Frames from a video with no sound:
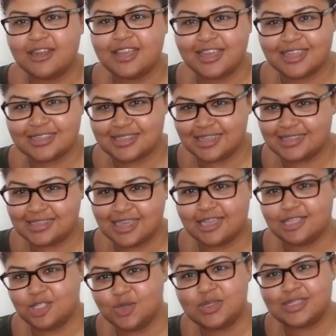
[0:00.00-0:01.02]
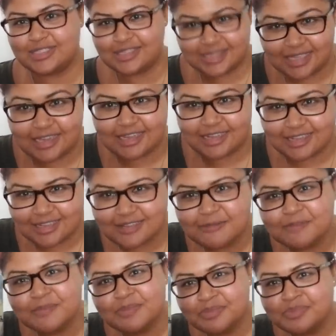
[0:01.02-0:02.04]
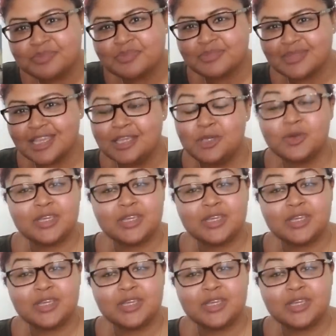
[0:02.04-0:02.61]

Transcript: Like I said, Sag, you can see it you